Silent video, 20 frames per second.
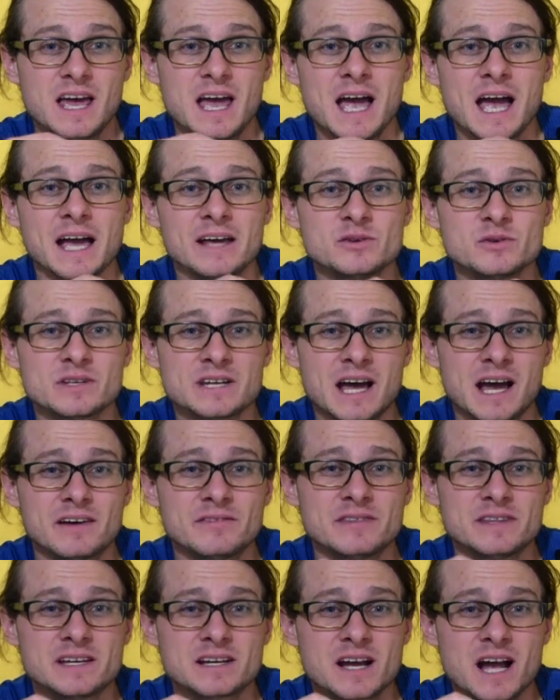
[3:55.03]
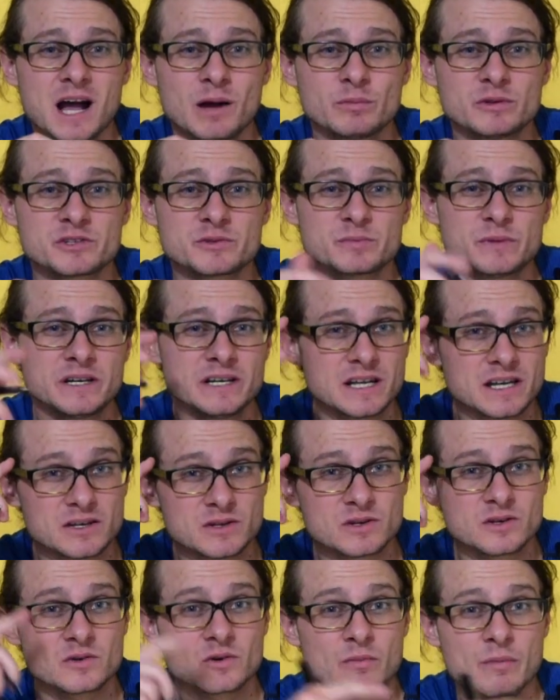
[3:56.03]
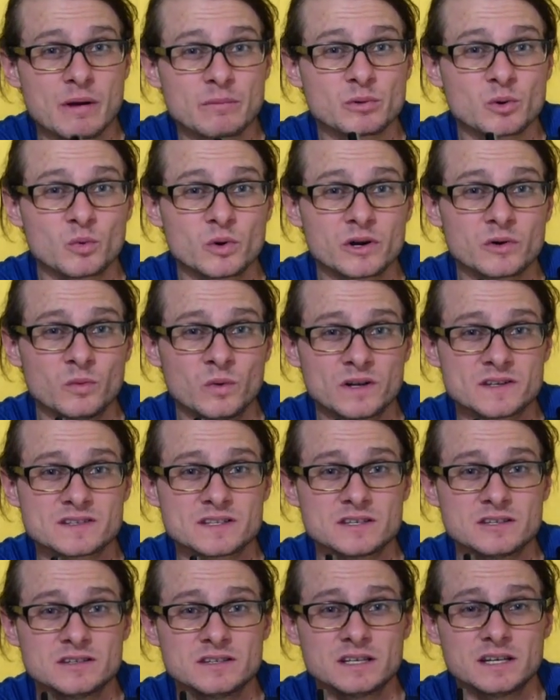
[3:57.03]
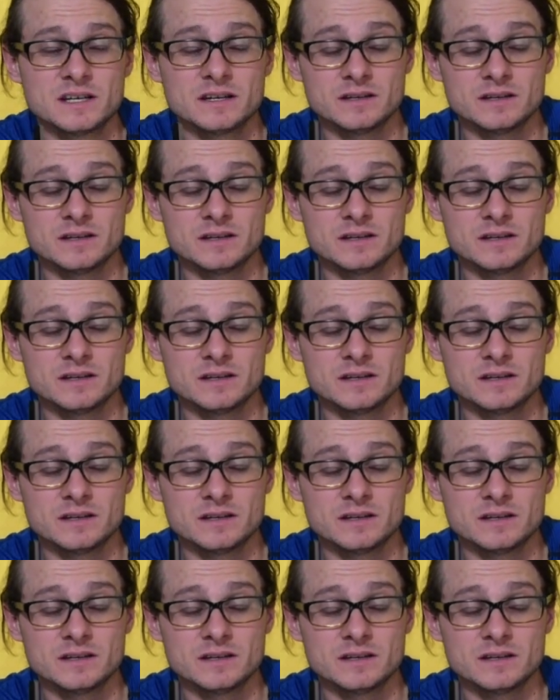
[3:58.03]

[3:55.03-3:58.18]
and you can have the accomplishment and you can remember what it was that you did.